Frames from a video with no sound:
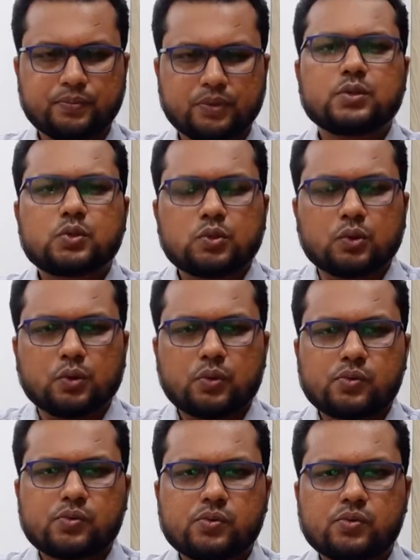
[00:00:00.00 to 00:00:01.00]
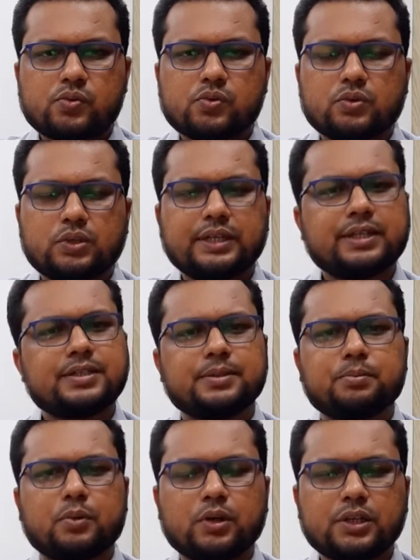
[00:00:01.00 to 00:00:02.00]
So it is
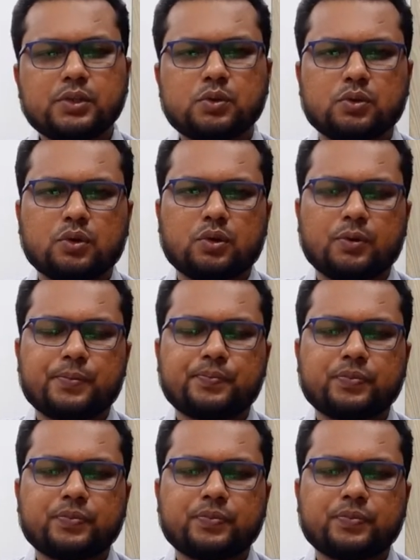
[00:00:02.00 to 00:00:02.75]
important to know